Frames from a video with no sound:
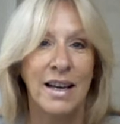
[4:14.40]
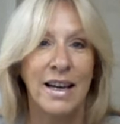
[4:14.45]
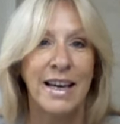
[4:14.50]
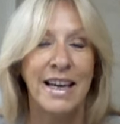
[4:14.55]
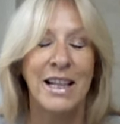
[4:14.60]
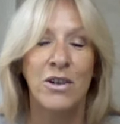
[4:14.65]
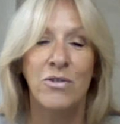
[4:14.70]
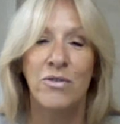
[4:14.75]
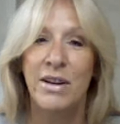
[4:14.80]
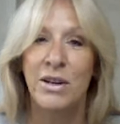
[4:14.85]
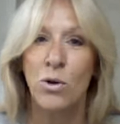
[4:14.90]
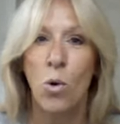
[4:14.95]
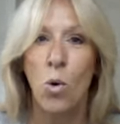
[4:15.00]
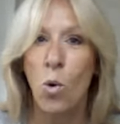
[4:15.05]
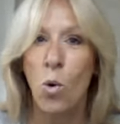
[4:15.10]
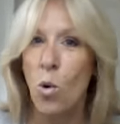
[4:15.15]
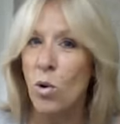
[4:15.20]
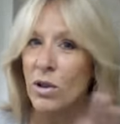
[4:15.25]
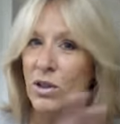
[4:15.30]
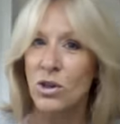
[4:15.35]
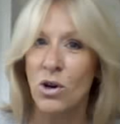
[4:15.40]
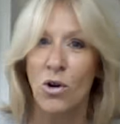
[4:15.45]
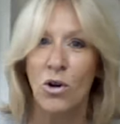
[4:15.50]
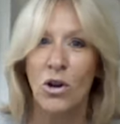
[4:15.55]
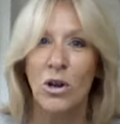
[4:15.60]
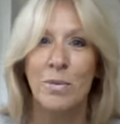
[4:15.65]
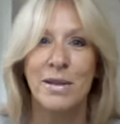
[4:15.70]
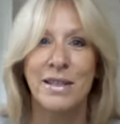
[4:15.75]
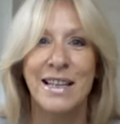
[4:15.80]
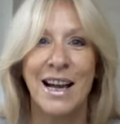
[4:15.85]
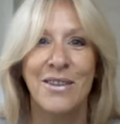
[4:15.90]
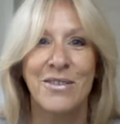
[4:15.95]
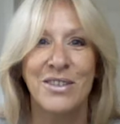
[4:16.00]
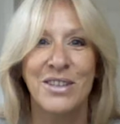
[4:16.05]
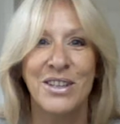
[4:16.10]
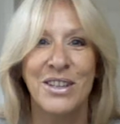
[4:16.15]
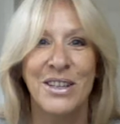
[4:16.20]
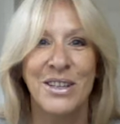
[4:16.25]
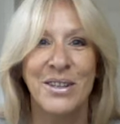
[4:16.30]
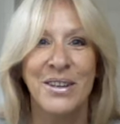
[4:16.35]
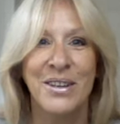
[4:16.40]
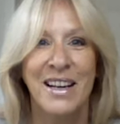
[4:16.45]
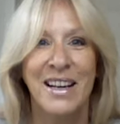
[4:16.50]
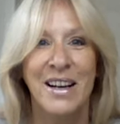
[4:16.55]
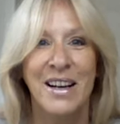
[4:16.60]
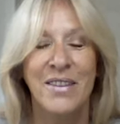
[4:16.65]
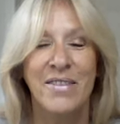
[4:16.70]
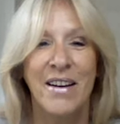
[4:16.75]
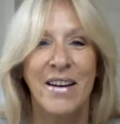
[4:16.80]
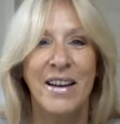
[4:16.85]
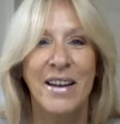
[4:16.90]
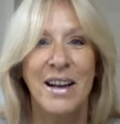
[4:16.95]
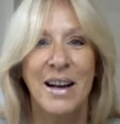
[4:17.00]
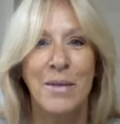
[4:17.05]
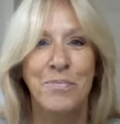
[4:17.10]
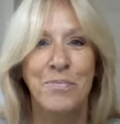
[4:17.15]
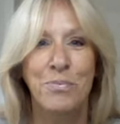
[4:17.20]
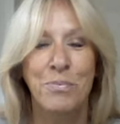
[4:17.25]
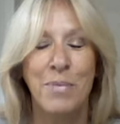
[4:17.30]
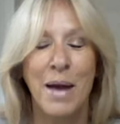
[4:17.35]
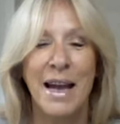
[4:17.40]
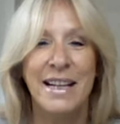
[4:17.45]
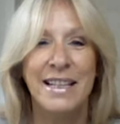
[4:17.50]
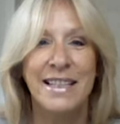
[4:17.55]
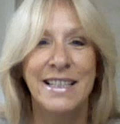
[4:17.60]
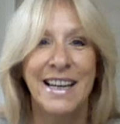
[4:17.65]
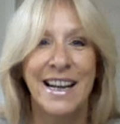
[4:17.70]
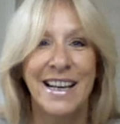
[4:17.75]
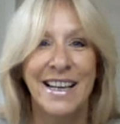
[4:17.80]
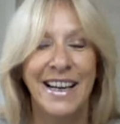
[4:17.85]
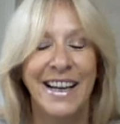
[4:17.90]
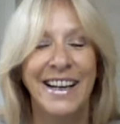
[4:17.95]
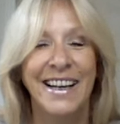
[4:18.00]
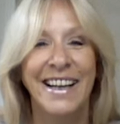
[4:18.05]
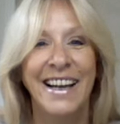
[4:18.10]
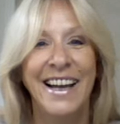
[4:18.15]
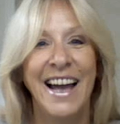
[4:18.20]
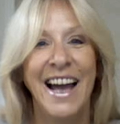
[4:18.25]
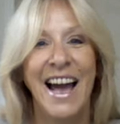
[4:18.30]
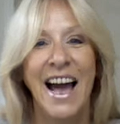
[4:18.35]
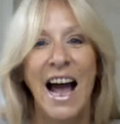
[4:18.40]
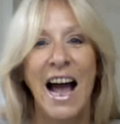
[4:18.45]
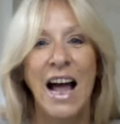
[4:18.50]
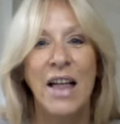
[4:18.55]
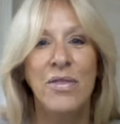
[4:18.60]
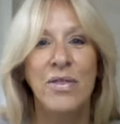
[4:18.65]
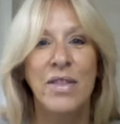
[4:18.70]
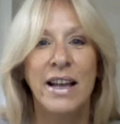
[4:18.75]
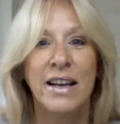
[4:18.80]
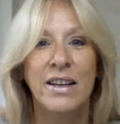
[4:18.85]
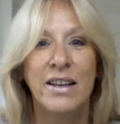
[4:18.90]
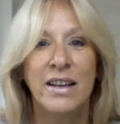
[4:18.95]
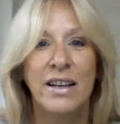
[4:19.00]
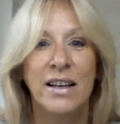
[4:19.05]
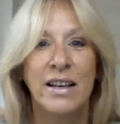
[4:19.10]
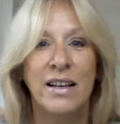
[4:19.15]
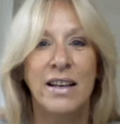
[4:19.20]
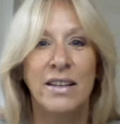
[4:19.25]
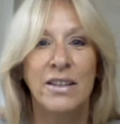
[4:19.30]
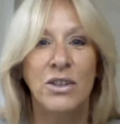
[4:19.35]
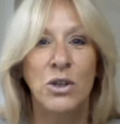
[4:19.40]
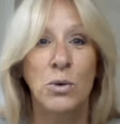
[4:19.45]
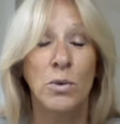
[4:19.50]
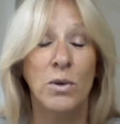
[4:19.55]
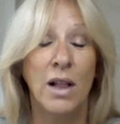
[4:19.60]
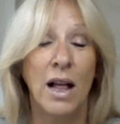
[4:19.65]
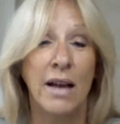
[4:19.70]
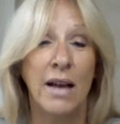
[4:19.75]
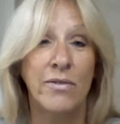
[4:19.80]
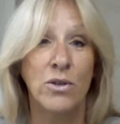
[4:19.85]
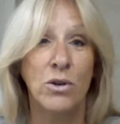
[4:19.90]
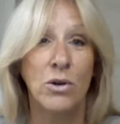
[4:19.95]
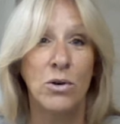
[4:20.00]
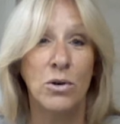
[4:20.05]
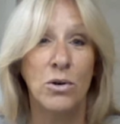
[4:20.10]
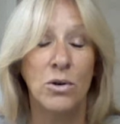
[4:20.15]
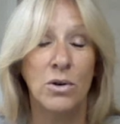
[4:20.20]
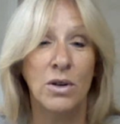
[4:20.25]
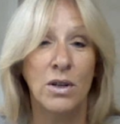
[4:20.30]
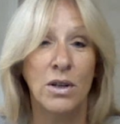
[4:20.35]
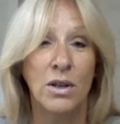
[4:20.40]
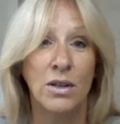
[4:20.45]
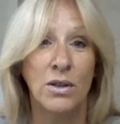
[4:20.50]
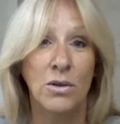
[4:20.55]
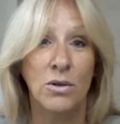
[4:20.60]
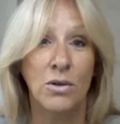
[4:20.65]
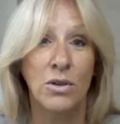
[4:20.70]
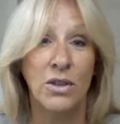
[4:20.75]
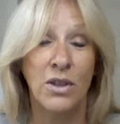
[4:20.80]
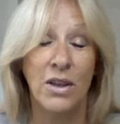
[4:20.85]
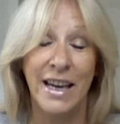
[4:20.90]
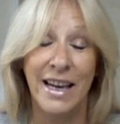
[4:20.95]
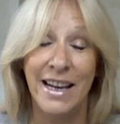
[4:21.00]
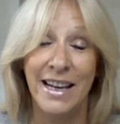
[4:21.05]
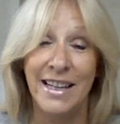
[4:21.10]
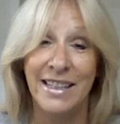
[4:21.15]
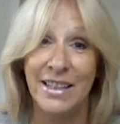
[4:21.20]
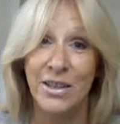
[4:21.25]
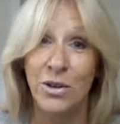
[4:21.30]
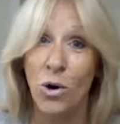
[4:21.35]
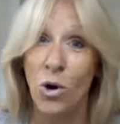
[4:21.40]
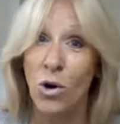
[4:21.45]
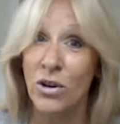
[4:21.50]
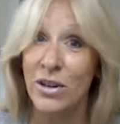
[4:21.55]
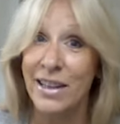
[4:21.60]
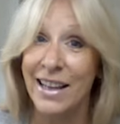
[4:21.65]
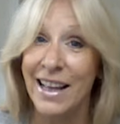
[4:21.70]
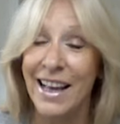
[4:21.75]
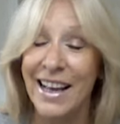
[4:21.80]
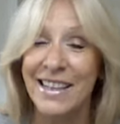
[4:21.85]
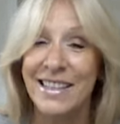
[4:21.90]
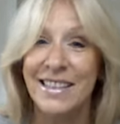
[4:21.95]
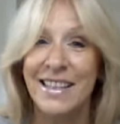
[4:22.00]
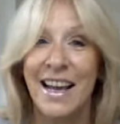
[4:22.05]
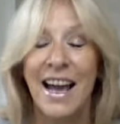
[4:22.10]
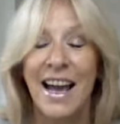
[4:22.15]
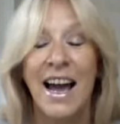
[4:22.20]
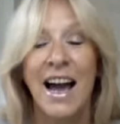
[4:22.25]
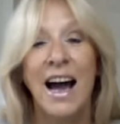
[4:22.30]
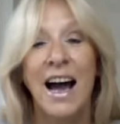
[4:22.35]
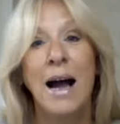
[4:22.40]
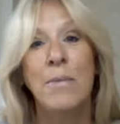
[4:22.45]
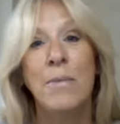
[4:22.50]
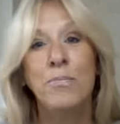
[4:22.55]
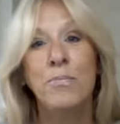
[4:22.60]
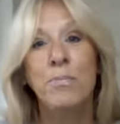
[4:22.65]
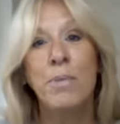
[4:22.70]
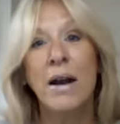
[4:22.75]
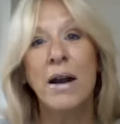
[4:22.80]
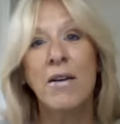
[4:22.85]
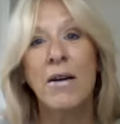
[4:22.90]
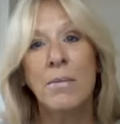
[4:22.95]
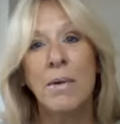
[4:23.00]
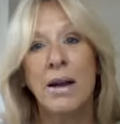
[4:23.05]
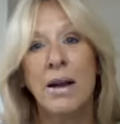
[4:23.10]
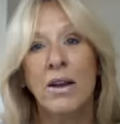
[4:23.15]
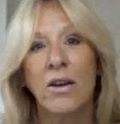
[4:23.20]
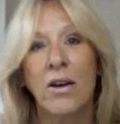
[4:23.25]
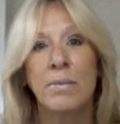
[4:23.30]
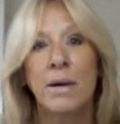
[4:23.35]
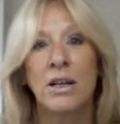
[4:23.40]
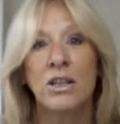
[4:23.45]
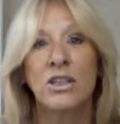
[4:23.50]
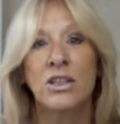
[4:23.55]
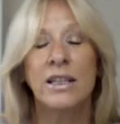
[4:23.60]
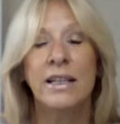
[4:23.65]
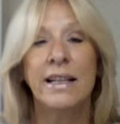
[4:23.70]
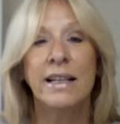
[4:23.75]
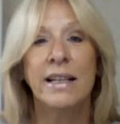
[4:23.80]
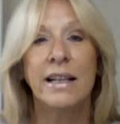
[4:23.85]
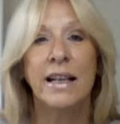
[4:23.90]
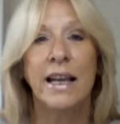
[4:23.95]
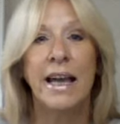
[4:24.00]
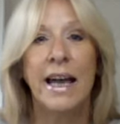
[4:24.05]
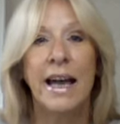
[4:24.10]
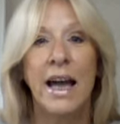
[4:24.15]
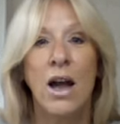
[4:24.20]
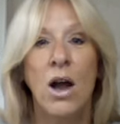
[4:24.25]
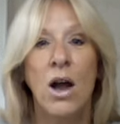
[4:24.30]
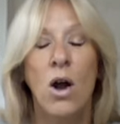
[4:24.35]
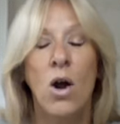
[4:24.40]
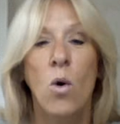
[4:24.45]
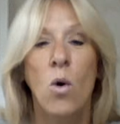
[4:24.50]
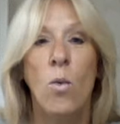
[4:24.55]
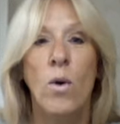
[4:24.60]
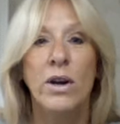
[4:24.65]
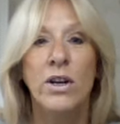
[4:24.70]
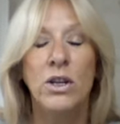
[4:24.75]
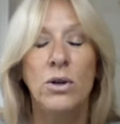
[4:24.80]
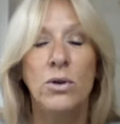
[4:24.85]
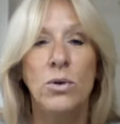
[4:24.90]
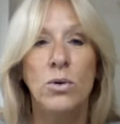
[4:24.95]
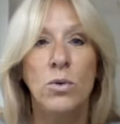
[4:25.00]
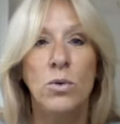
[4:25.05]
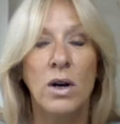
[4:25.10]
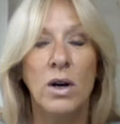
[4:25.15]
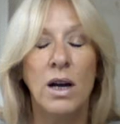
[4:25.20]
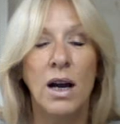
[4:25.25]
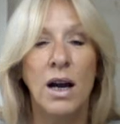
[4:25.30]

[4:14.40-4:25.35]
he'll read all the documents out to you very painstakingly, and then you will have the keys in your hot little hands. Bearing in mind, going back to the little here, when you